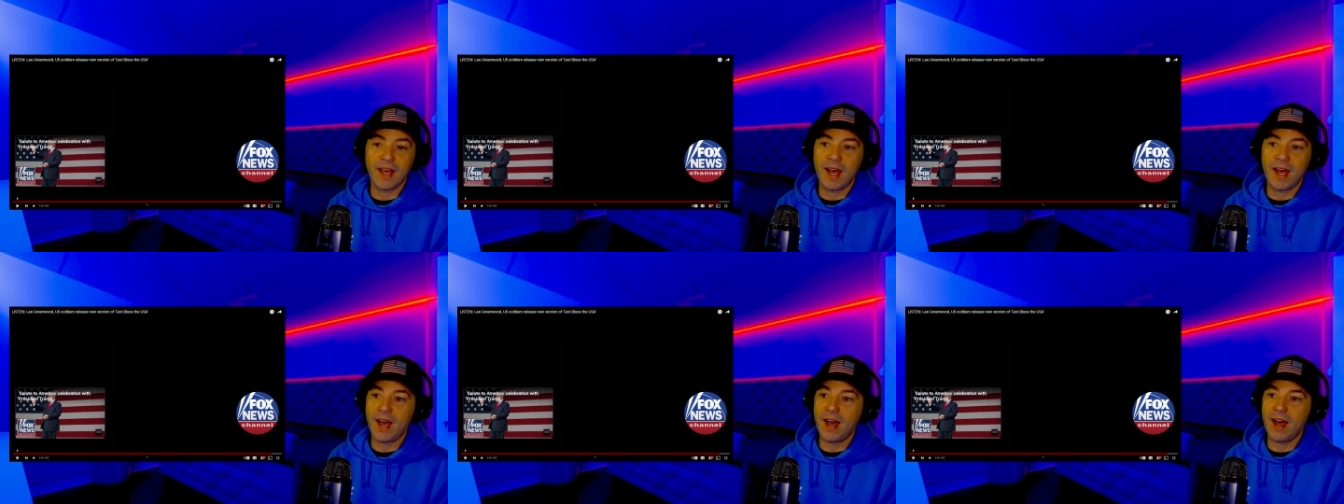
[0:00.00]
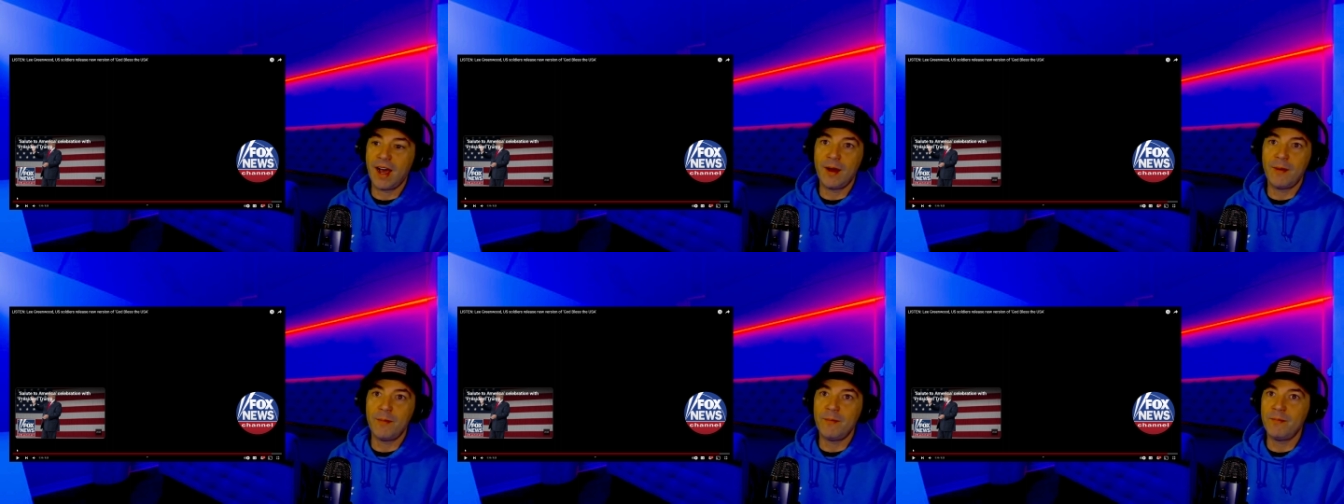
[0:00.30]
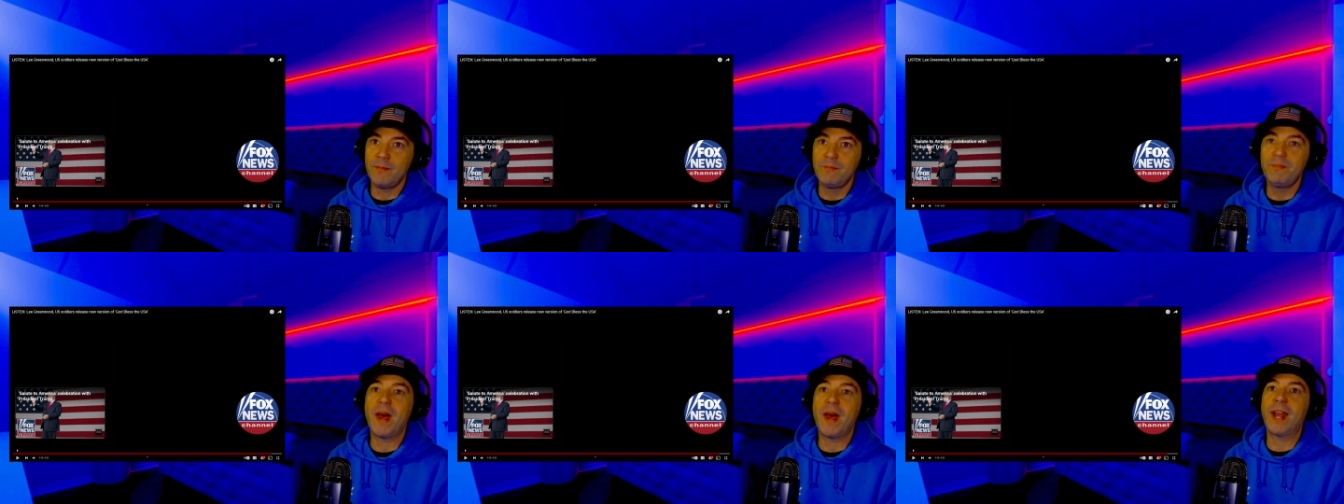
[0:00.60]

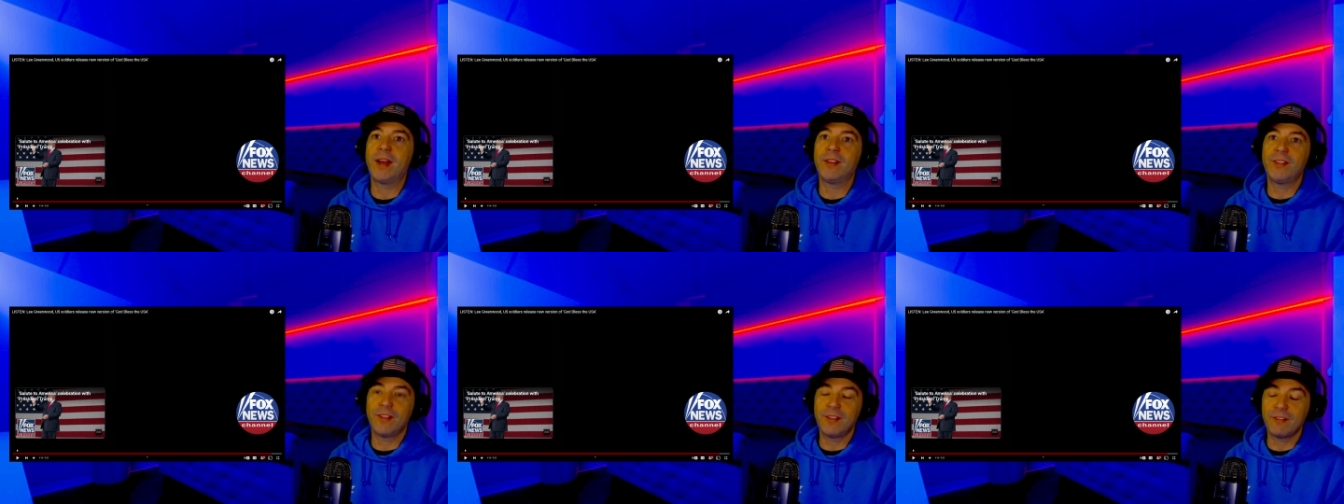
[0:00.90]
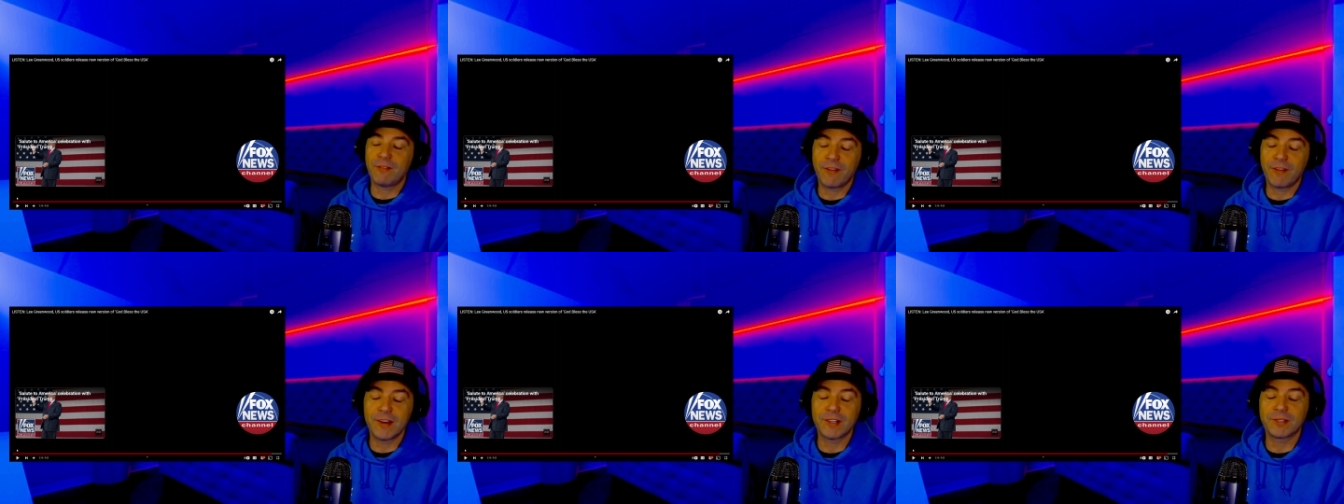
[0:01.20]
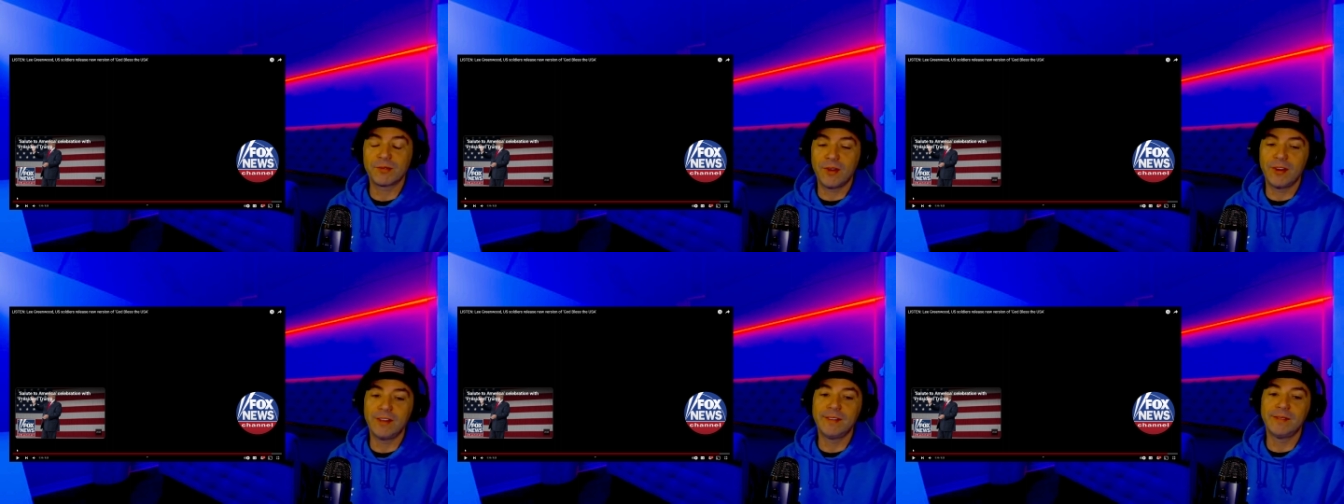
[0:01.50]
Better than the
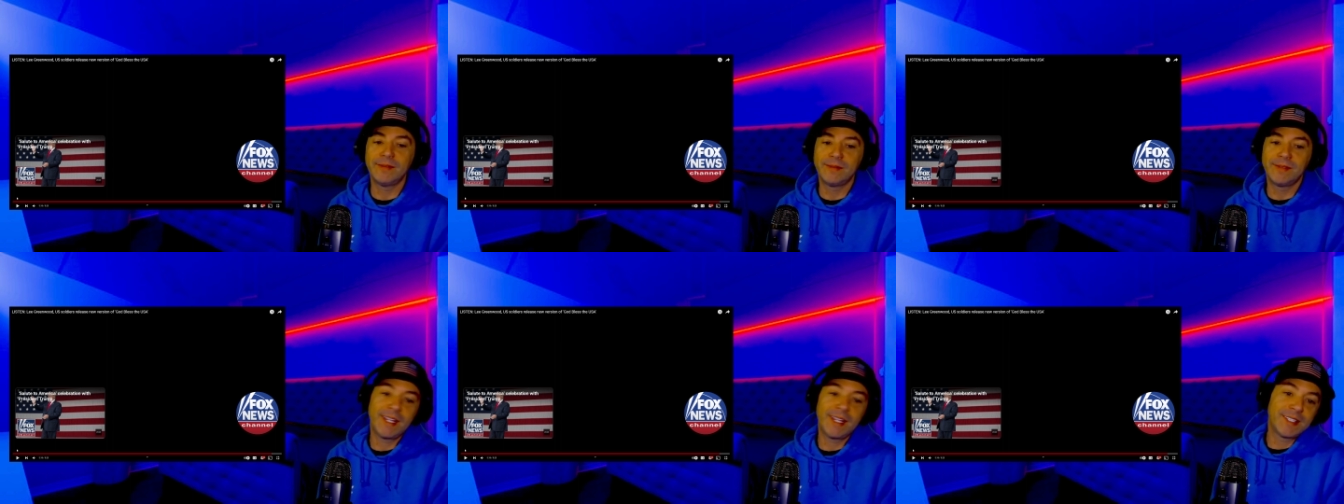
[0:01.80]
first one.